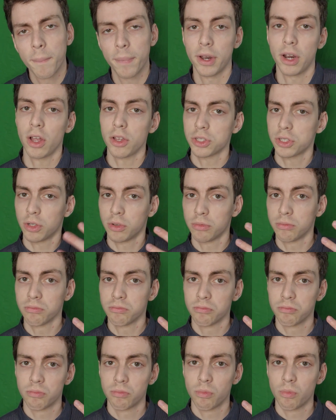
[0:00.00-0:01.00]
But
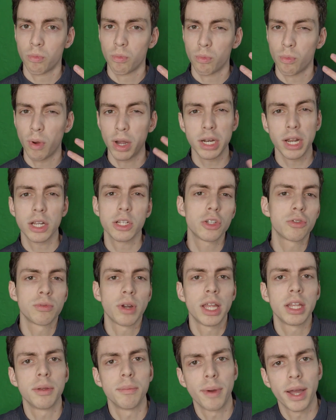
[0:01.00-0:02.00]
also, why not
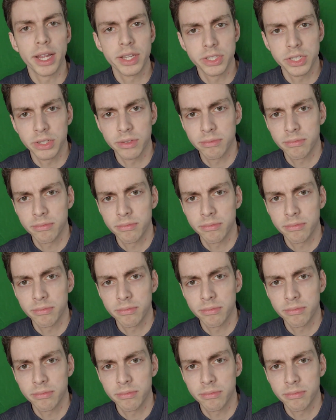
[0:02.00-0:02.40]
just randomize